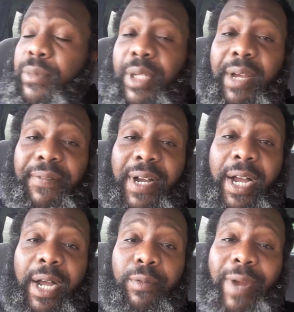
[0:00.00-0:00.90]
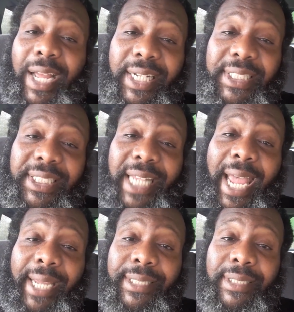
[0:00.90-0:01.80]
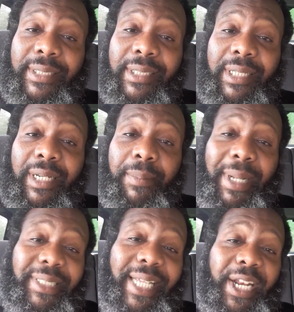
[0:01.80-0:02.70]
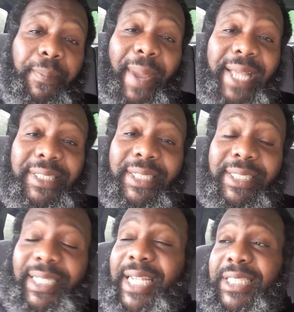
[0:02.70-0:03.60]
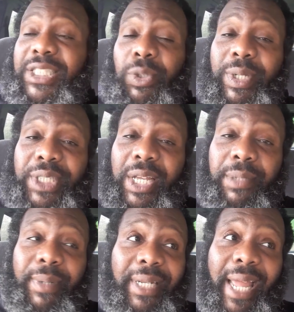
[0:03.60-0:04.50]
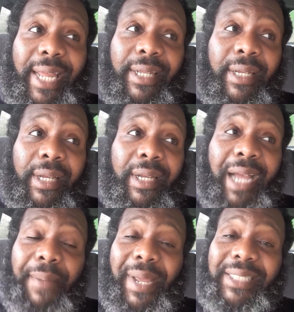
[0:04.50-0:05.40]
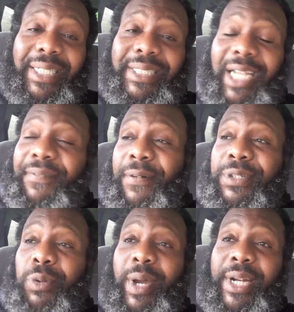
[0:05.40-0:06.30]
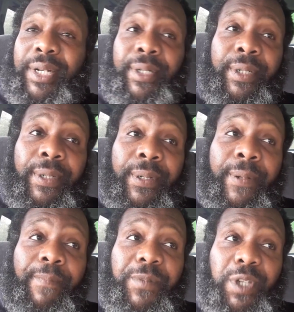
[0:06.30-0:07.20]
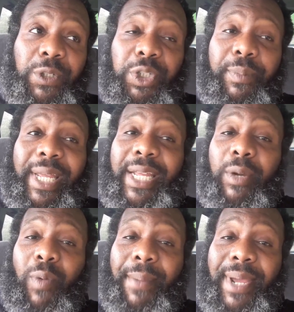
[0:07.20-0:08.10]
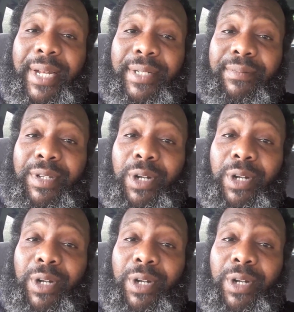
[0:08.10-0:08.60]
of reckless sex. I'm not saying they're passing diseases to each other, but I see stuff on Twitter, social media, women,